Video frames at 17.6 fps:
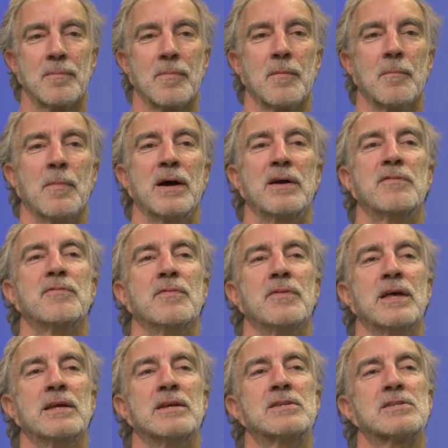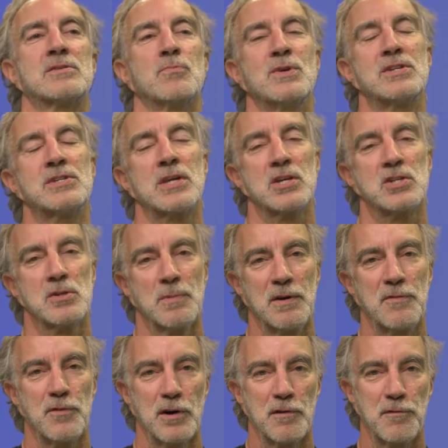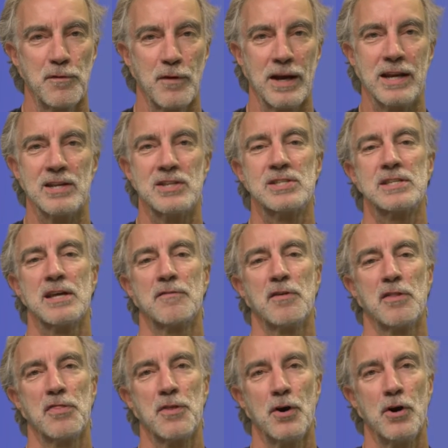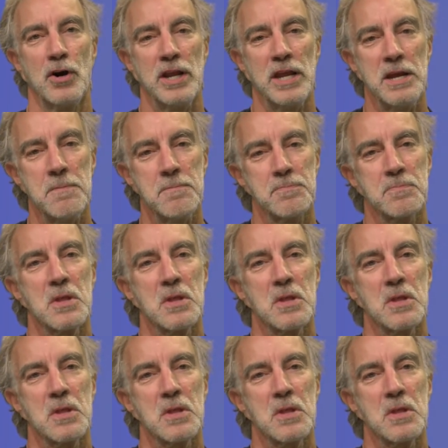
my they rescheduled me for a flight at seven thirty